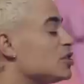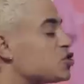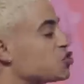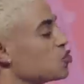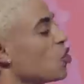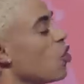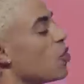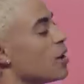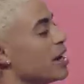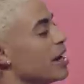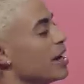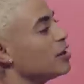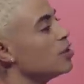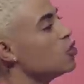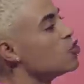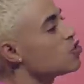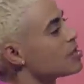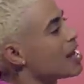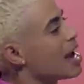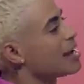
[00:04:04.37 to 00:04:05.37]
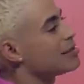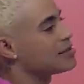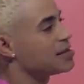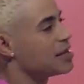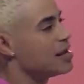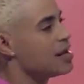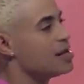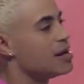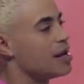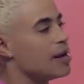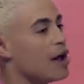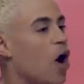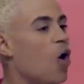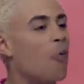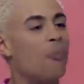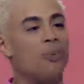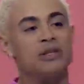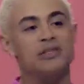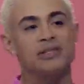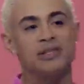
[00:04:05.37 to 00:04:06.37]
In this story in Luke 19, it
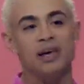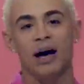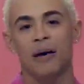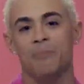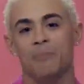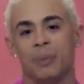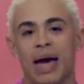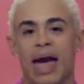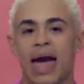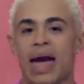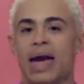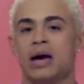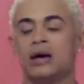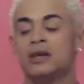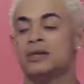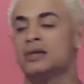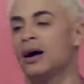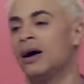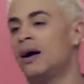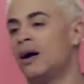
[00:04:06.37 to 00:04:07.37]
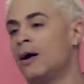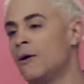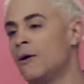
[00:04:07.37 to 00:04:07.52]
opens up and